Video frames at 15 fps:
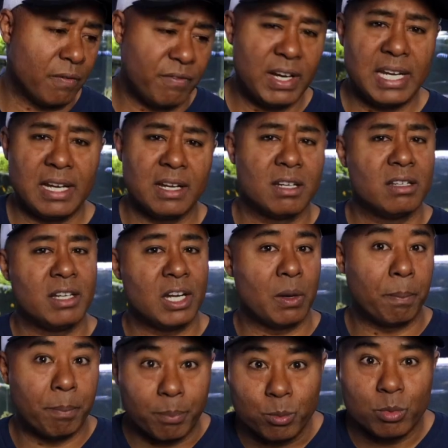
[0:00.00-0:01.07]
feeding
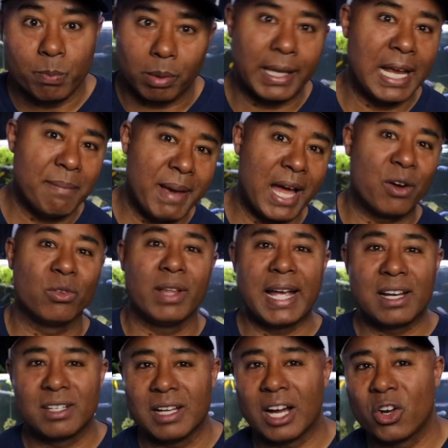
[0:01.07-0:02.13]
plant matter
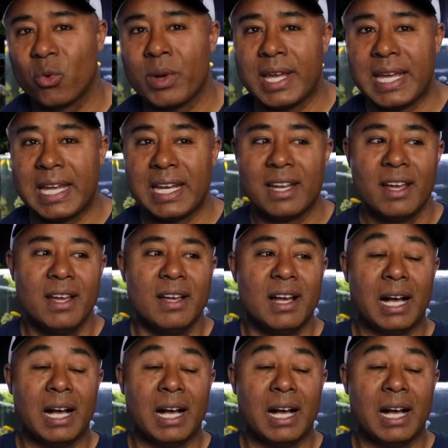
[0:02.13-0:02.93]
like duckweed,